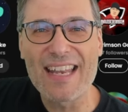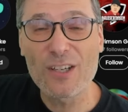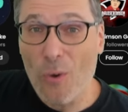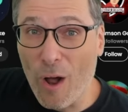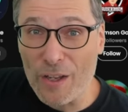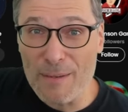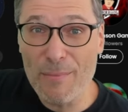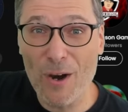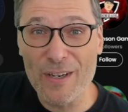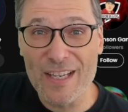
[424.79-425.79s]
a quality
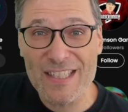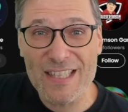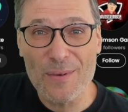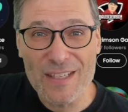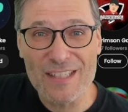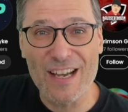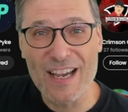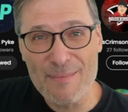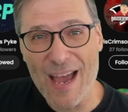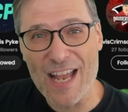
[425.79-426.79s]
bonus that we
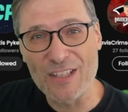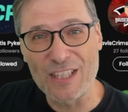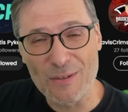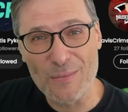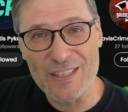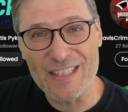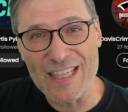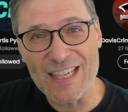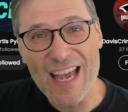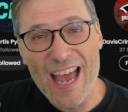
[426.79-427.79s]
assign manually when we see